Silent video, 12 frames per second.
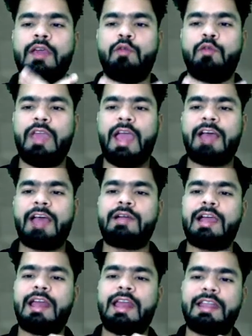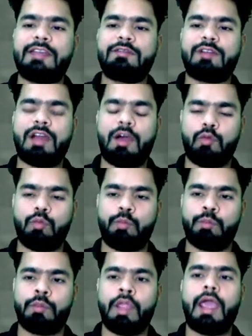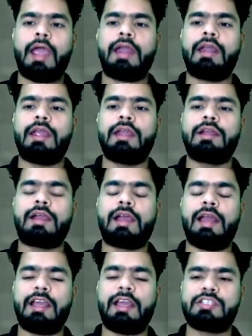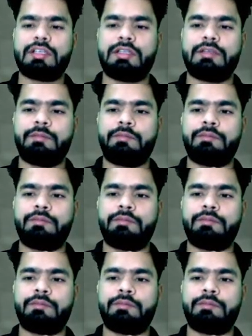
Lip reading: we have a collective noun, and in the collection